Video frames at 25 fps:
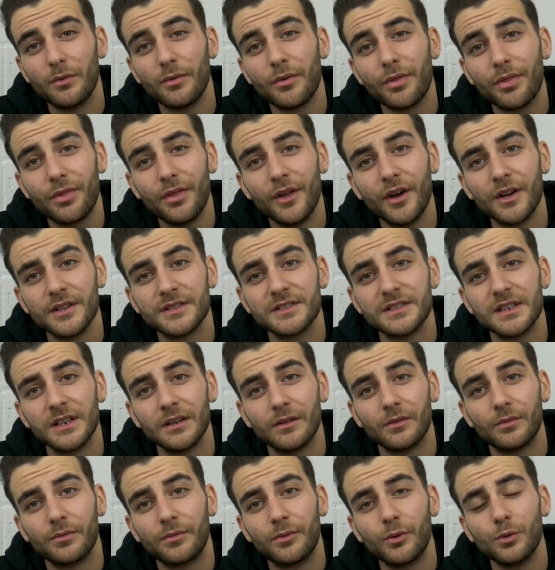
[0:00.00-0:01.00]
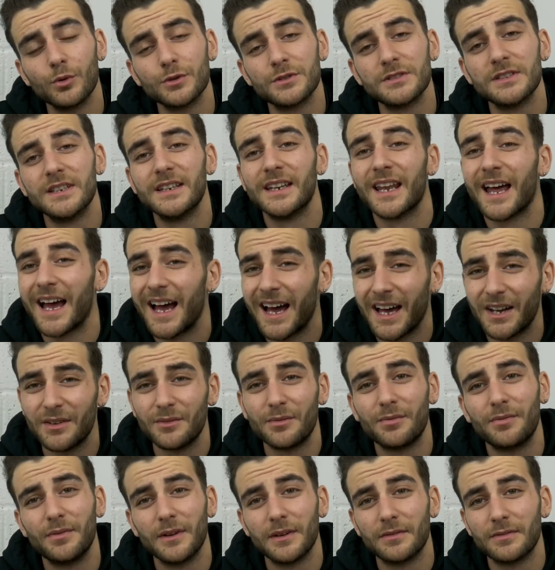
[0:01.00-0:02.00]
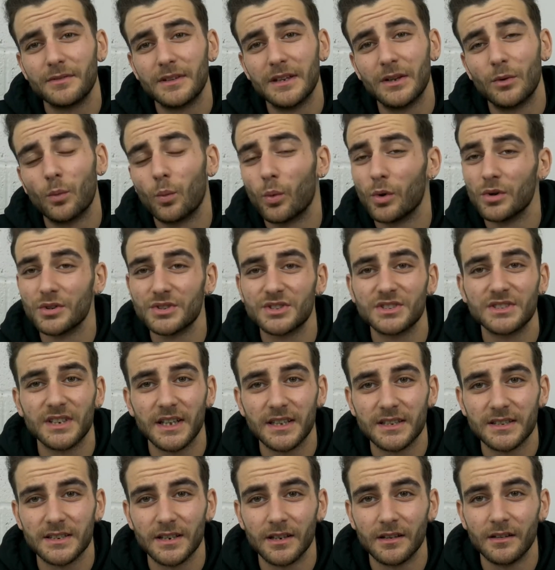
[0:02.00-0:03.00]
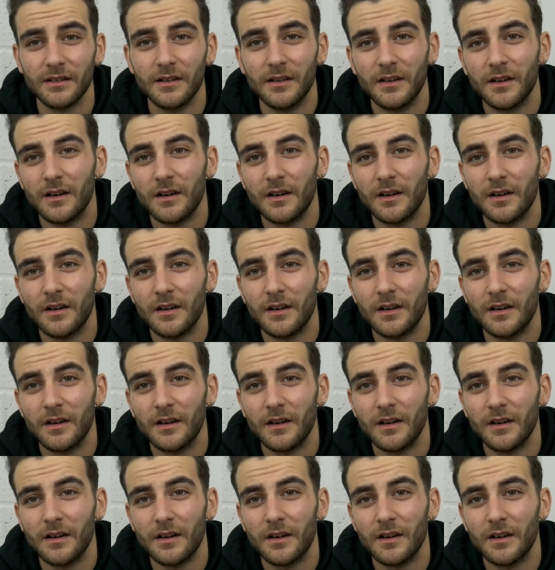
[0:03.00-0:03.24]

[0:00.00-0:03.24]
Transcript: 13, 14 and 15 watt setting.